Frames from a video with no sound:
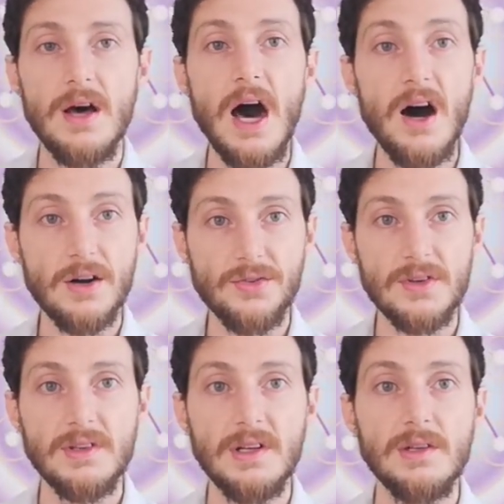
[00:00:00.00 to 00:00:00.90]
heart
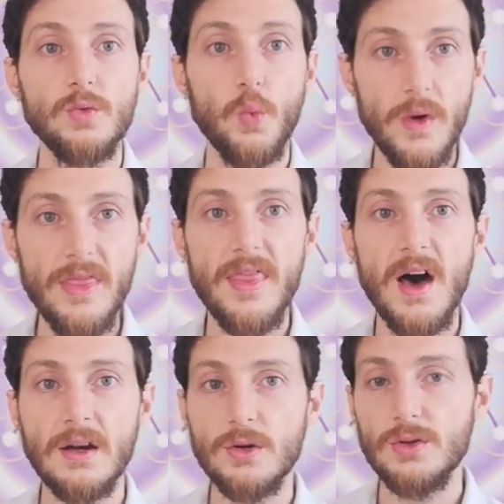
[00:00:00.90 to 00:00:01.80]
resonance with the
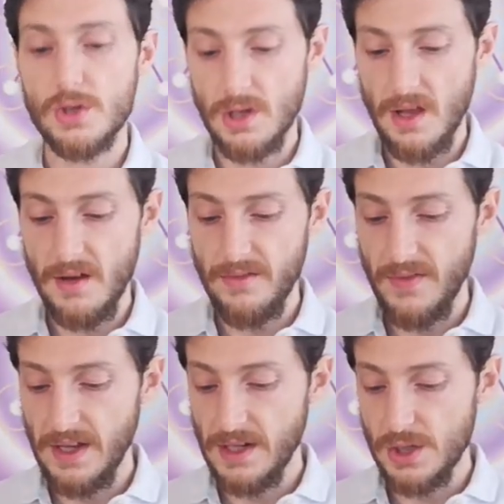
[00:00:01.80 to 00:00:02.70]
unconditional love
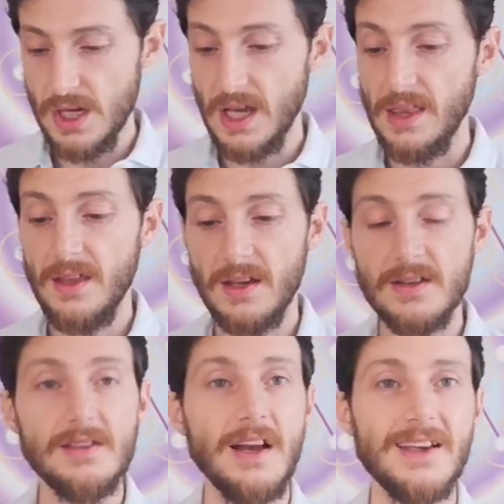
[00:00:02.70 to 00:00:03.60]
energy and the
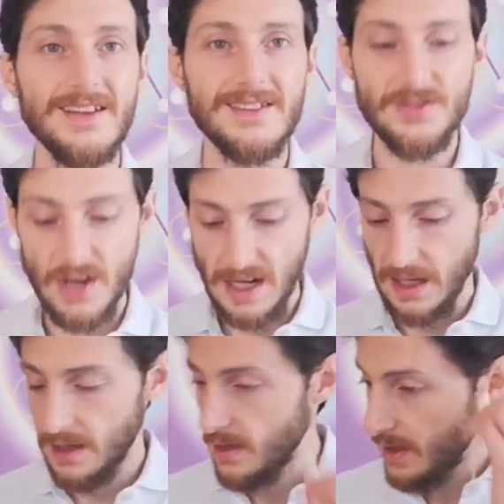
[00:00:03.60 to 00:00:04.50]
crystal grid
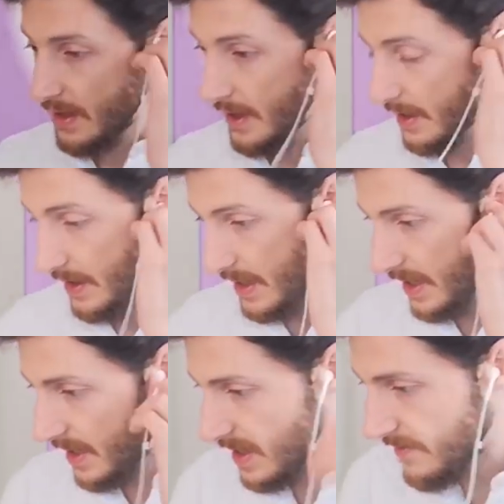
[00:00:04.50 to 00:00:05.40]
training,
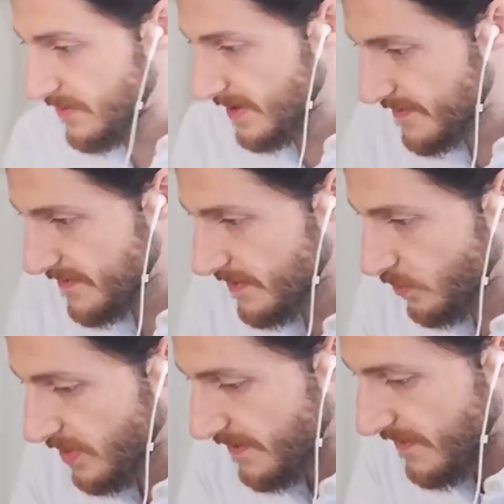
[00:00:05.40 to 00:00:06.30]
and
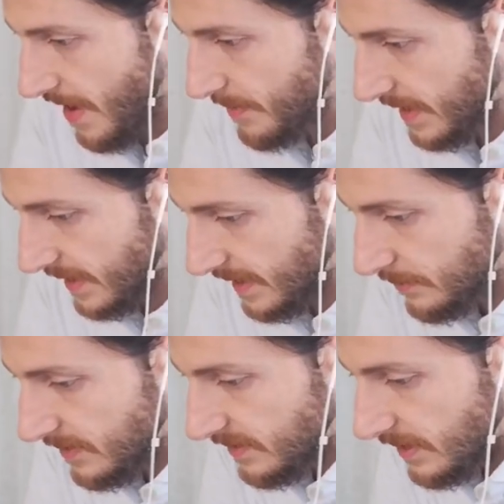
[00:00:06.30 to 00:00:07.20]
with the family. Let
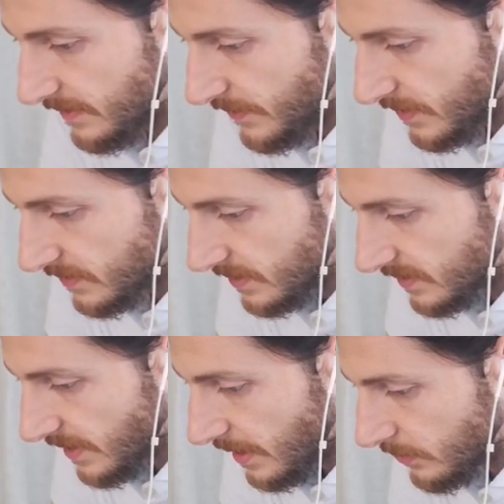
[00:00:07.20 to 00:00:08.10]
me see first the
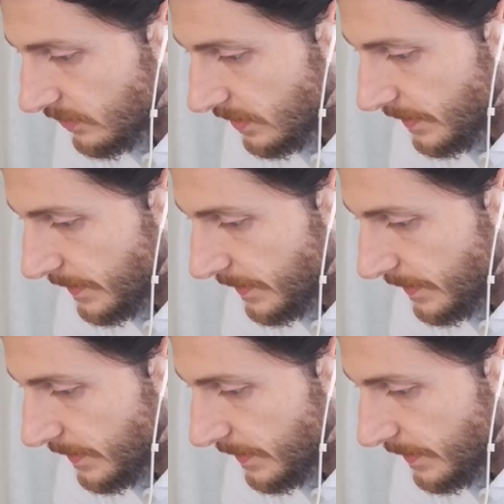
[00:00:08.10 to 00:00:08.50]
sound.